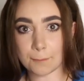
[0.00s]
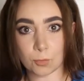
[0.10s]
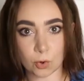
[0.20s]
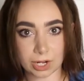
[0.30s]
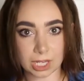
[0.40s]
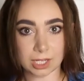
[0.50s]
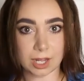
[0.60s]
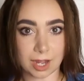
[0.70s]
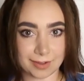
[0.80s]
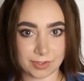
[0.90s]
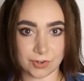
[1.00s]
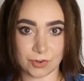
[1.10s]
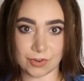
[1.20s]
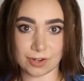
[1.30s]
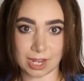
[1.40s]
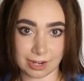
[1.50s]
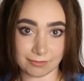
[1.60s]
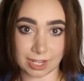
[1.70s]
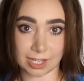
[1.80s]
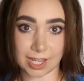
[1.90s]
morning, afternoon,
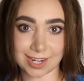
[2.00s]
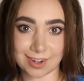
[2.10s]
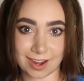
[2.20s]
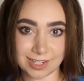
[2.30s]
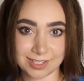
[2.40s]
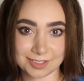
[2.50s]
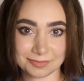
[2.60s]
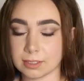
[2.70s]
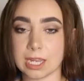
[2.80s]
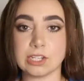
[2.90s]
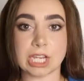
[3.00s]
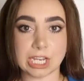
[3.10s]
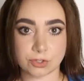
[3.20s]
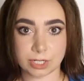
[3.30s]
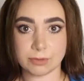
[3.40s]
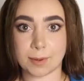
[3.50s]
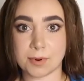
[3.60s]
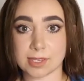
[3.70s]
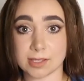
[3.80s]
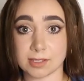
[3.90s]
evening and night. Each entry
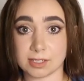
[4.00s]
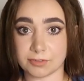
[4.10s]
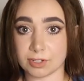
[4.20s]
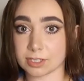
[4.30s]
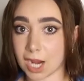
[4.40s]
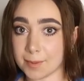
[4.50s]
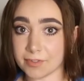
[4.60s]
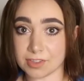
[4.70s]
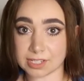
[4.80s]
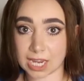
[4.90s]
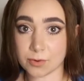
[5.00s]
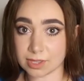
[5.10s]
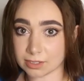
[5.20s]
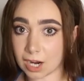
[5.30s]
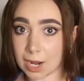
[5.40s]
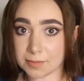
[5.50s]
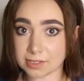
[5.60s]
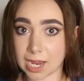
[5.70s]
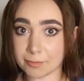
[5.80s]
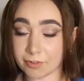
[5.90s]
represents a different time of the day with a
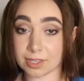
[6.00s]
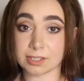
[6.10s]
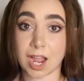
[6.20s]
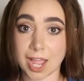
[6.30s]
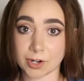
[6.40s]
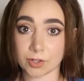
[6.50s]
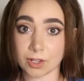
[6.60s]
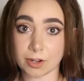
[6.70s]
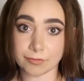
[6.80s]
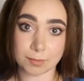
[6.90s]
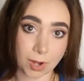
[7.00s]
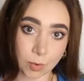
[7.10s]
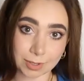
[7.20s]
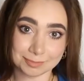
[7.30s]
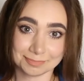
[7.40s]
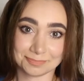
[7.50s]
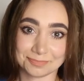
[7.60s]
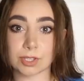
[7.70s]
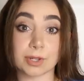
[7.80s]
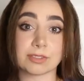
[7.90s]
timestamp for the title of the poem.
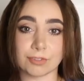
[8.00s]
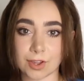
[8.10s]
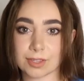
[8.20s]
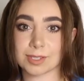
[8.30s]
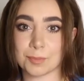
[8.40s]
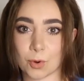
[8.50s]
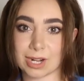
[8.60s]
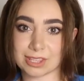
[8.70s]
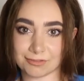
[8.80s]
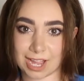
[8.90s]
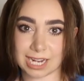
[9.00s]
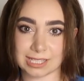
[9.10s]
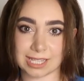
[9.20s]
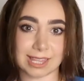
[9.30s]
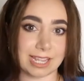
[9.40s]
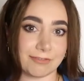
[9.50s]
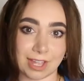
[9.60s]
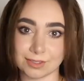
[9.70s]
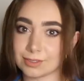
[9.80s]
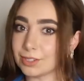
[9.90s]
So it's further supporting the fact that the
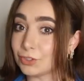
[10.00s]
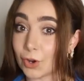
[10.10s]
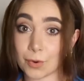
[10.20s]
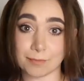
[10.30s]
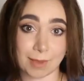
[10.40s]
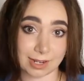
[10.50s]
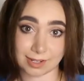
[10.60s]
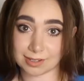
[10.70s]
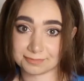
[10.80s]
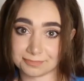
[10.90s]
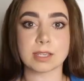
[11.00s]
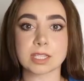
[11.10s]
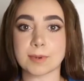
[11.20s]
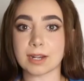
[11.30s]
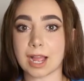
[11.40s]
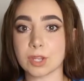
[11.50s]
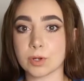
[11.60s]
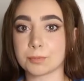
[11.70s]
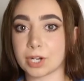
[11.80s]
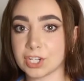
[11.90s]
events don't matter. It's about how
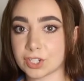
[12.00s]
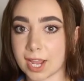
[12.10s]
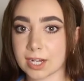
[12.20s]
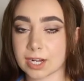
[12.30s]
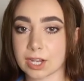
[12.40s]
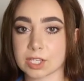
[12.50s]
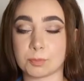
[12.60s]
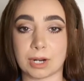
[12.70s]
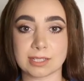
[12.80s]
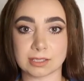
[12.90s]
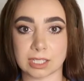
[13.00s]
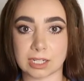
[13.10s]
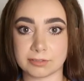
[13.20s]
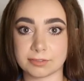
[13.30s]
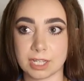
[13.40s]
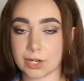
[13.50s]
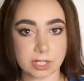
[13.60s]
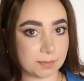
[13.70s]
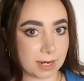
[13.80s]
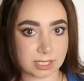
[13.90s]
you appreciate and express love
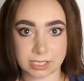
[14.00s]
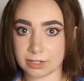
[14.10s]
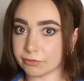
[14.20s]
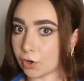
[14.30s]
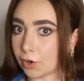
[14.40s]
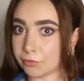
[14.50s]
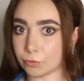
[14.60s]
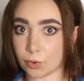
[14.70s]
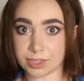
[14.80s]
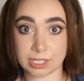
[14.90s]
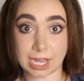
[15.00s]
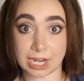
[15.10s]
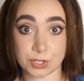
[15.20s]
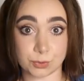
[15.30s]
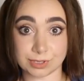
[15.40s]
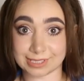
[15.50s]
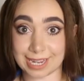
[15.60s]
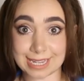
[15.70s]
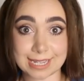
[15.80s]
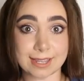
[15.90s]
irrespective of what the actual
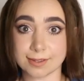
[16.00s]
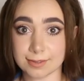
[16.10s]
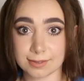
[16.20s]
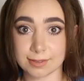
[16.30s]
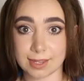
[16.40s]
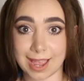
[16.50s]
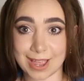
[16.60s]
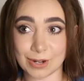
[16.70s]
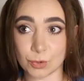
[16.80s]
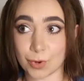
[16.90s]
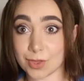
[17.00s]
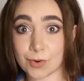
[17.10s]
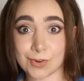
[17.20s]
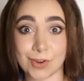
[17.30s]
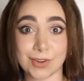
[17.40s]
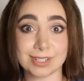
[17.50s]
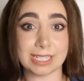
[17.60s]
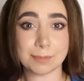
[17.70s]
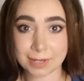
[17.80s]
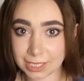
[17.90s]
day is and whether or
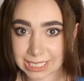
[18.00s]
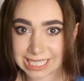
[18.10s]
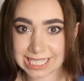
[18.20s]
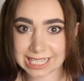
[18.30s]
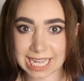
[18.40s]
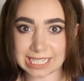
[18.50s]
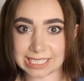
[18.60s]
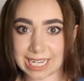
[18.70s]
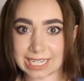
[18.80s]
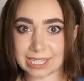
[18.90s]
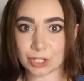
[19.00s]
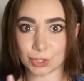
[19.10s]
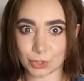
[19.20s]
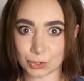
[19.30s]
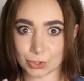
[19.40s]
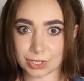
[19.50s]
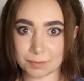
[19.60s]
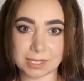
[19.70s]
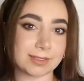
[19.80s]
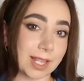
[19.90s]
not typically that day
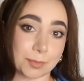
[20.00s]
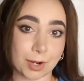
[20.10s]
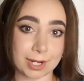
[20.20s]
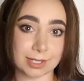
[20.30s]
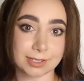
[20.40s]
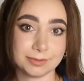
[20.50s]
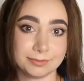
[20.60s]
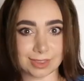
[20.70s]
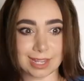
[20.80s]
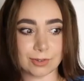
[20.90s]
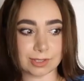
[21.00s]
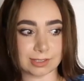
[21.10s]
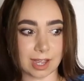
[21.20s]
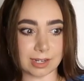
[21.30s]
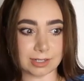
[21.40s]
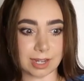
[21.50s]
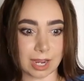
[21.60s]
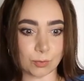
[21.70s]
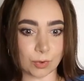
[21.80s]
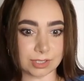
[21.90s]
should be celebrated. With Neon Sun,
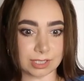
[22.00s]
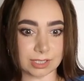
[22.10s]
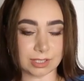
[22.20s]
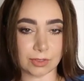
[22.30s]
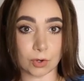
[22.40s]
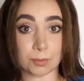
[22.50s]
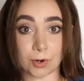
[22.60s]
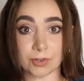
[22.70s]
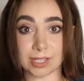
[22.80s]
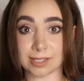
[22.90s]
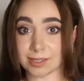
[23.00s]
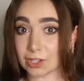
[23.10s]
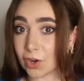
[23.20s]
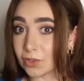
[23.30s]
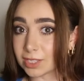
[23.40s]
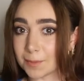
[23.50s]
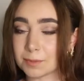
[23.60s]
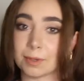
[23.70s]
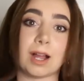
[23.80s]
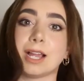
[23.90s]
I wanted the thought process and the
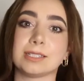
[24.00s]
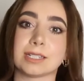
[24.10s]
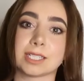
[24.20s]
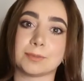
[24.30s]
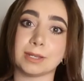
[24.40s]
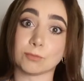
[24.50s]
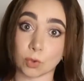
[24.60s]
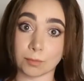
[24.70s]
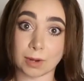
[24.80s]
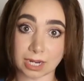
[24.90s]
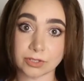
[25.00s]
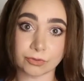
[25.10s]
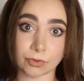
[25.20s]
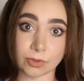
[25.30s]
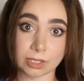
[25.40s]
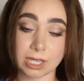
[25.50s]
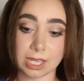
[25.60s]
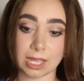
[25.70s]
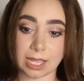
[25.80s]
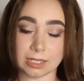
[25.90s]
concept behind it to be more mindful
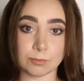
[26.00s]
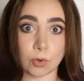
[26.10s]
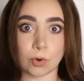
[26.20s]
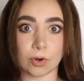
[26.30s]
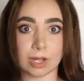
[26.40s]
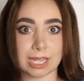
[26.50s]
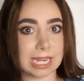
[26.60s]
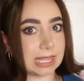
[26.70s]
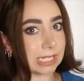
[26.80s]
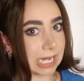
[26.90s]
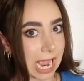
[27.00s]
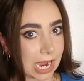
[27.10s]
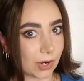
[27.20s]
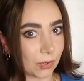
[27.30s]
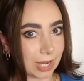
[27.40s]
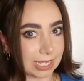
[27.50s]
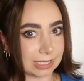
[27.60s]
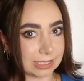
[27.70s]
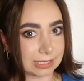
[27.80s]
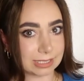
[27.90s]
and more in the now
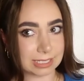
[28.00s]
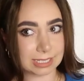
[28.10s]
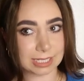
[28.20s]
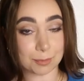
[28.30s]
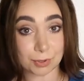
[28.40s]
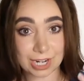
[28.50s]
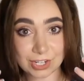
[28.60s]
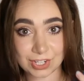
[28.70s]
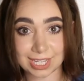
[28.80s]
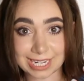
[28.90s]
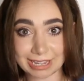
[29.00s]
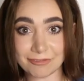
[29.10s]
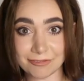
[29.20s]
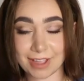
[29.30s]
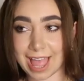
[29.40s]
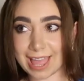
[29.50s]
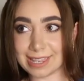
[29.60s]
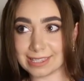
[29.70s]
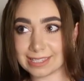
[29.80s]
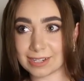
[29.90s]
and appreciative
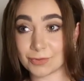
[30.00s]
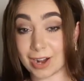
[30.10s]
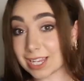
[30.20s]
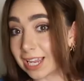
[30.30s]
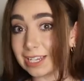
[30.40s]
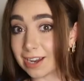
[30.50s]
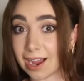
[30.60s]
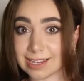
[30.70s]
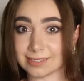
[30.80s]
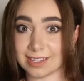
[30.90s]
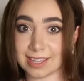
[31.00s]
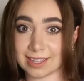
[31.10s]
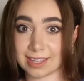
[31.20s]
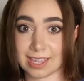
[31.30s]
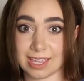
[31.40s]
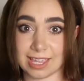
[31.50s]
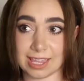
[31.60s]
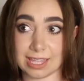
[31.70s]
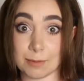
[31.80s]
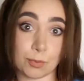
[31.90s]
and recognizing
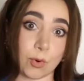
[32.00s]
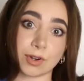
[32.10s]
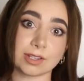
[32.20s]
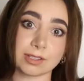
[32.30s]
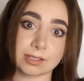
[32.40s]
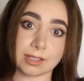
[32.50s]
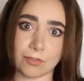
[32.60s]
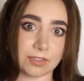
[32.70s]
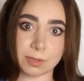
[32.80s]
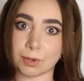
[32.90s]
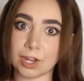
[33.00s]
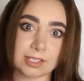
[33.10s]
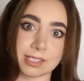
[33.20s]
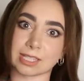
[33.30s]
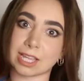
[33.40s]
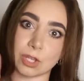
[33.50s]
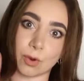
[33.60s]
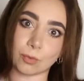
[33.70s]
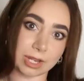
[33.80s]
the importance of this person that you are